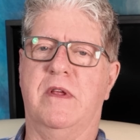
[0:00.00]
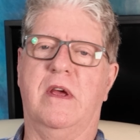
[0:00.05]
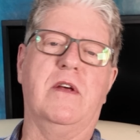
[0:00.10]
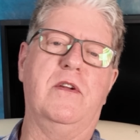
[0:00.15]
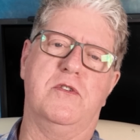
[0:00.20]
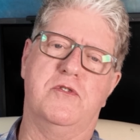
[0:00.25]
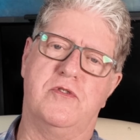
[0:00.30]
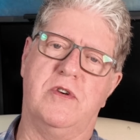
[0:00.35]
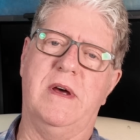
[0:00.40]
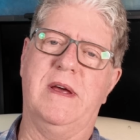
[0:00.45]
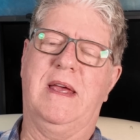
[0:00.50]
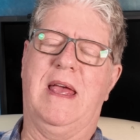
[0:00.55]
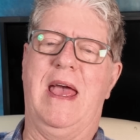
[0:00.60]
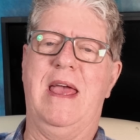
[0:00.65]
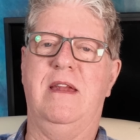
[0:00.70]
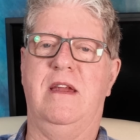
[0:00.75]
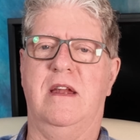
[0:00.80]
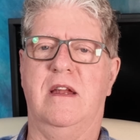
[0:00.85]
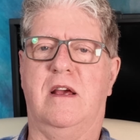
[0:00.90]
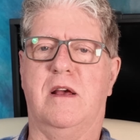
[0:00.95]
They're going to try
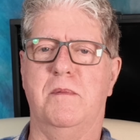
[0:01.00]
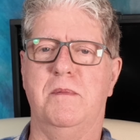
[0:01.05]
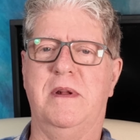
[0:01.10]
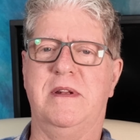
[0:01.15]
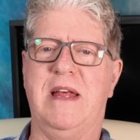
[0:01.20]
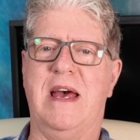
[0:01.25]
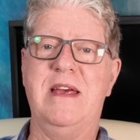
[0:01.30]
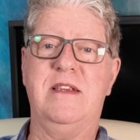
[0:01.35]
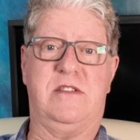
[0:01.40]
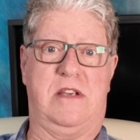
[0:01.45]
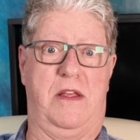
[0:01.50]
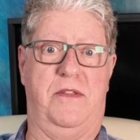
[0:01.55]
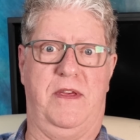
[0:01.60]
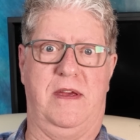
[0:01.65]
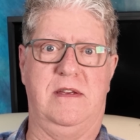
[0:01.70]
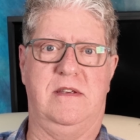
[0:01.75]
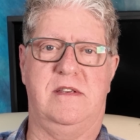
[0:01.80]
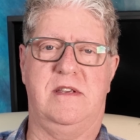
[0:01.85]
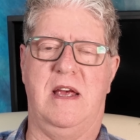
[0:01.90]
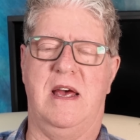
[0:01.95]
again in a couple of days.
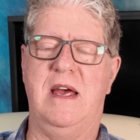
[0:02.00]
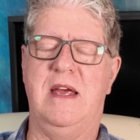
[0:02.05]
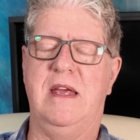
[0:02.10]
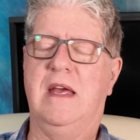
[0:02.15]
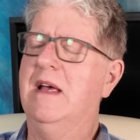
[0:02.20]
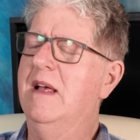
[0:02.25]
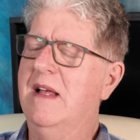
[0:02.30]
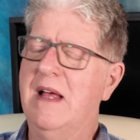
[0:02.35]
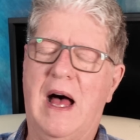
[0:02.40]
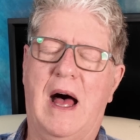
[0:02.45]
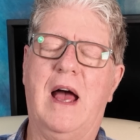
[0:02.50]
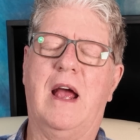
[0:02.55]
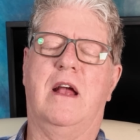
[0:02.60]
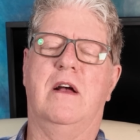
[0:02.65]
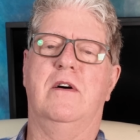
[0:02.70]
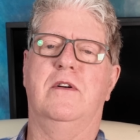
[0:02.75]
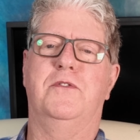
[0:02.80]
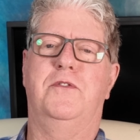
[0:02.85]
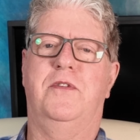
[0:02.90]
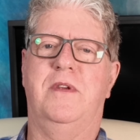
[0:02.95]
They say, I
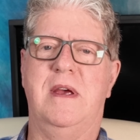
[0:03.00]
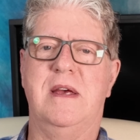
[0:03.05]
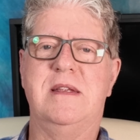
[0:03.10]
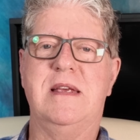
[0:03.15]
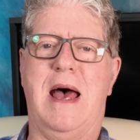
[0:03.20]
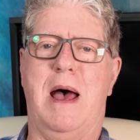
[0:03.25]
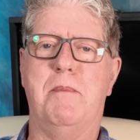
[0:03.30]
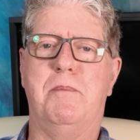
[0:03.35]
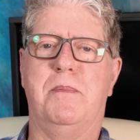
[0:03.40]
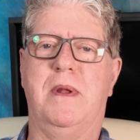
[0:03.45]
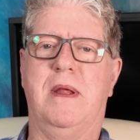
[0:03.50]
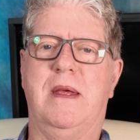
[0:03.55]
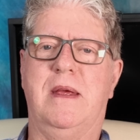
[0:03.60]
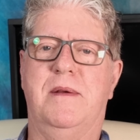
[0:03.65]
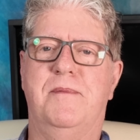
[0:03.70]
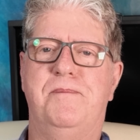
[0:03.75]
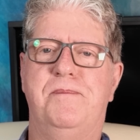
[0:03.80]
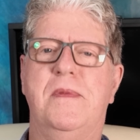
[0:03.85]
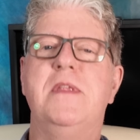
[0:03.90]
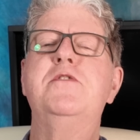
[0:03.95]
can't see it happening.
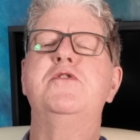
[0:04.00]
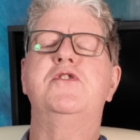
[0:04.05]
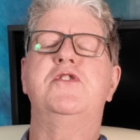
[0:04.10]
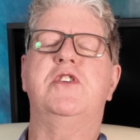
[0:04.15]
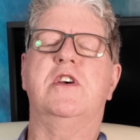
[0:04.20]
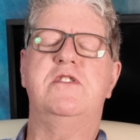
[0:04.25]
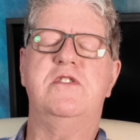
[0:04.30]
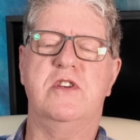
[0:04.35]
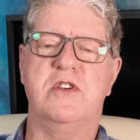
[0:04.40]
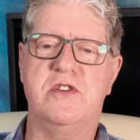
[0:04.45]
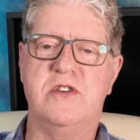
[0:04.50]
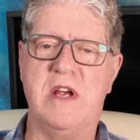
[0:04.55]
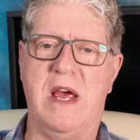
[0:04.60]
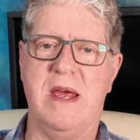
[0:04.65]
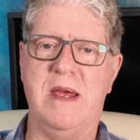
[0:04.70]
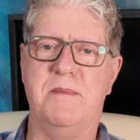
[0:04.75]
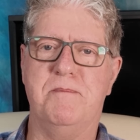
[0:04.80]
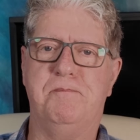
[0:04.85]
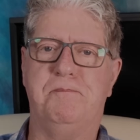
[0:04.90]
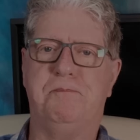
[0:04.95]
Such a
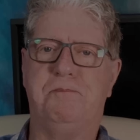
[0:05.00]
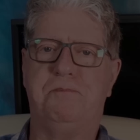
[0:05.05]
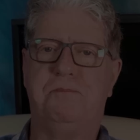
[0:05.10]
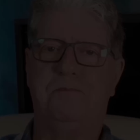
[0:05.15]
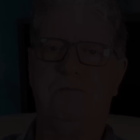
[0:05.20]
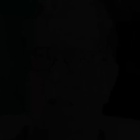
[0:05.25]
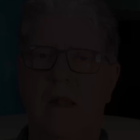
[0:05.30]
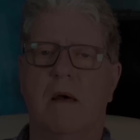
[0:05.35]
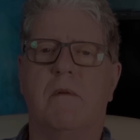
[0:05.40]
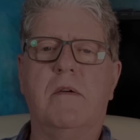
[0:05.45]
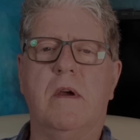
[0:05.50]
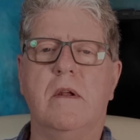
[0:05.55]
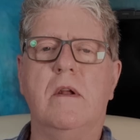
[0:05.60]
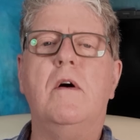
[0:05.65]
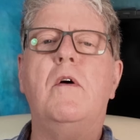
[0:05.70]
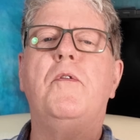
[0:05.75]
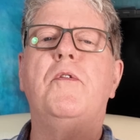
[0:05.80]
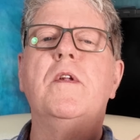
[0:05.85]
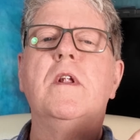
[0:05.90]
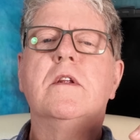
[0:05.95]
shame. Now, we've got an
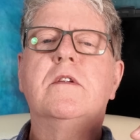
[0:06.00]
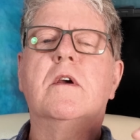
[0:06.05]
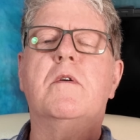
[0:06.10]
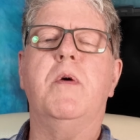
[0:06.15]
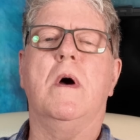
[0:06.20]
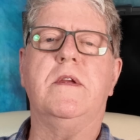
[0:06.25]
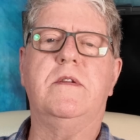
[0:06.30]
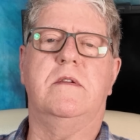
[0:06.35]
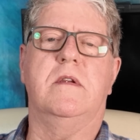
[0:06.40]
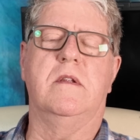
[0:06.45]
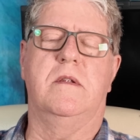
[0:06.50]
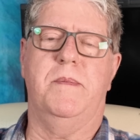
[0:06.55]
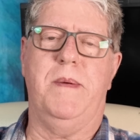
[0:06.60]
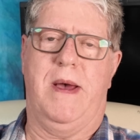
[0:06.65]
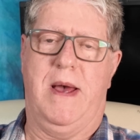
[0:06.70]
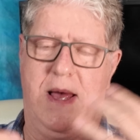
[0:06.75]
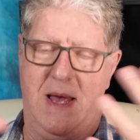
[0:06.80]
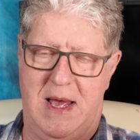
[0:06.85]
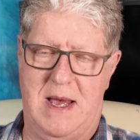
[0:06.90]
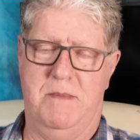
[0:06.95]
awful lot of questions
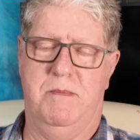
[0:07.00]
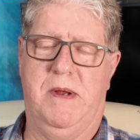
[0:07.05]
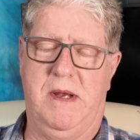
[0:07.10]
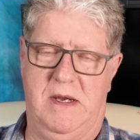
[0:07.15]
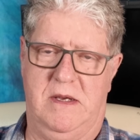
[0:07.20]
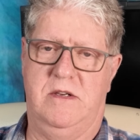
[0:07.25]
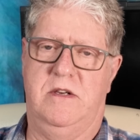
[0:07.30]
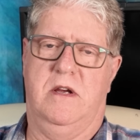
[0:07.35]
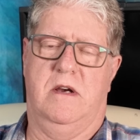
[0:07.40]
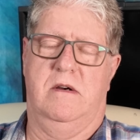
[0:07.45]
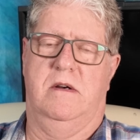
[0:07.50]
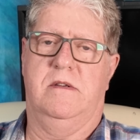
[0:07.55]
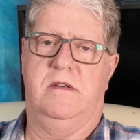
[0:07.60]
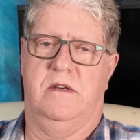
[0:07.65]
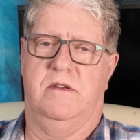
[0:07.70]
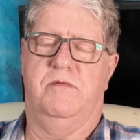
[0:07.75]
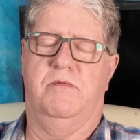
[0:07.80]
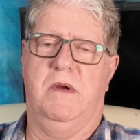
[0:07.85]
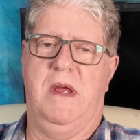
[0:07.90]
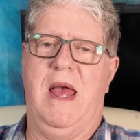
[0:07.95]
about how many
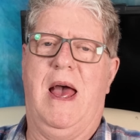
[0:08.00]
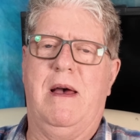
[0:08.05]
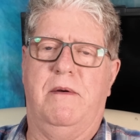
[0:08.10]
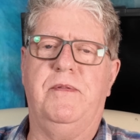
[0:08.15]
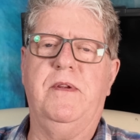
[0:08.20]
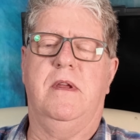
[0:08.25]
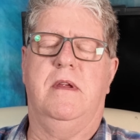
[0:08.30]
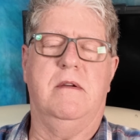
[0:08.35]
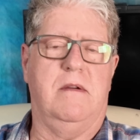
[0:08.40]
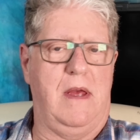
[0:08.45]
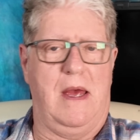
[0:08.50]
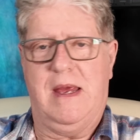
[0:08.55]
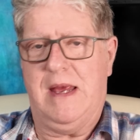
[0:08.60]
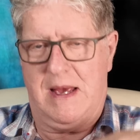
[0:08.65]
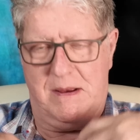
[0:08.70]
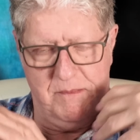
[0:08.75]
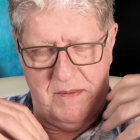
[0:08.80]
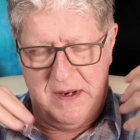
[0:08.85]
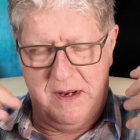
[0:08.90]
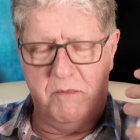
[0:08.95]
chargers we have in the UK,
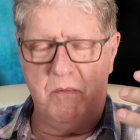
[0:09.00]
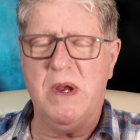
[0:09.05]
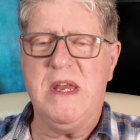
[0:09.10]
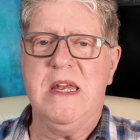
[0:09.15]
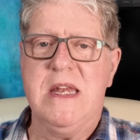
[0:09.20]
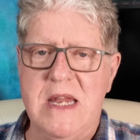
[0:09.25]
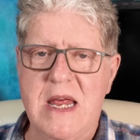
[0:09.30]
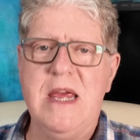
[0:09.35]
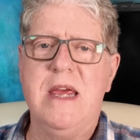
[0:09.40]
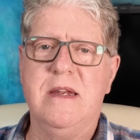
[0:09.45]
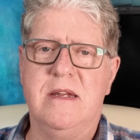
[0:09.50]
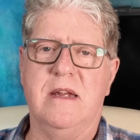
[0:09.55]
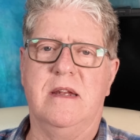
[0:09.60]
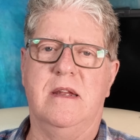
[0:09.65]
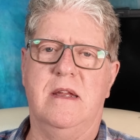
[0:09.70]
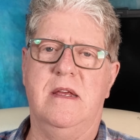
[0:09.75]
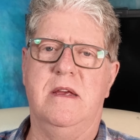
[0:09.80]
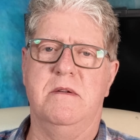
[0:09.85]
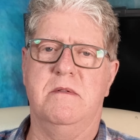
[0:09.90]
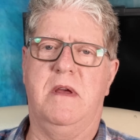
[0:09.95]
how many we need
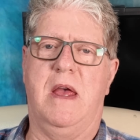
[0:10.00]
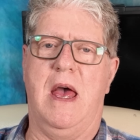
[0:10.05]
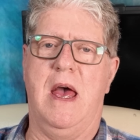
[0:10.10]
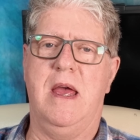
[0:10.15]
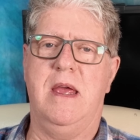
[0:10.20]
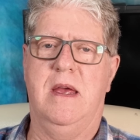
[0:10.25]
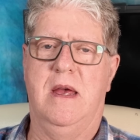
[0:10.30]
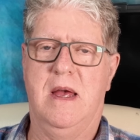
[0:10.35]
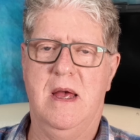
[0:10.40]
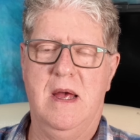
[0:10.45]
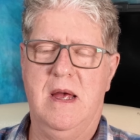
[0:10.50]
in the UK.